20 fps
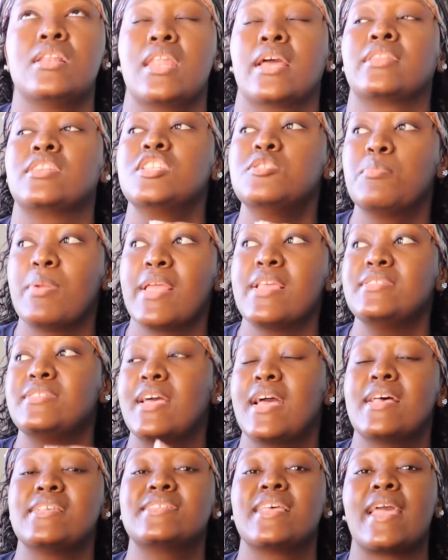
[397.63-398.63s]
Like, this place
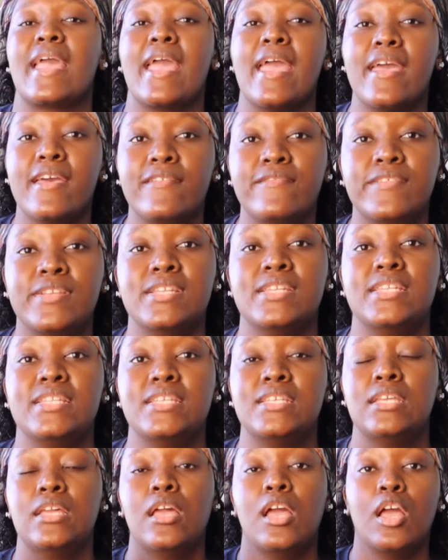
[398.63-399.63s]
has
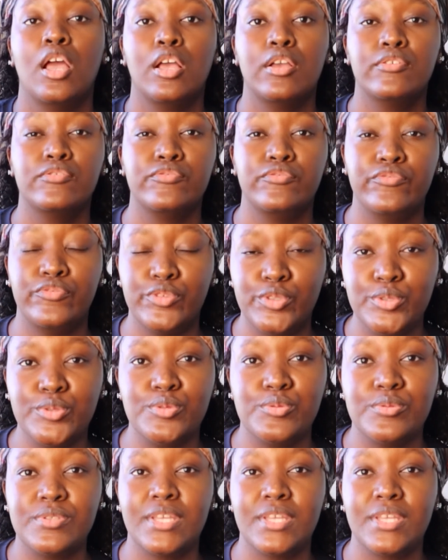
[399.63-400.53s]
heavenly views.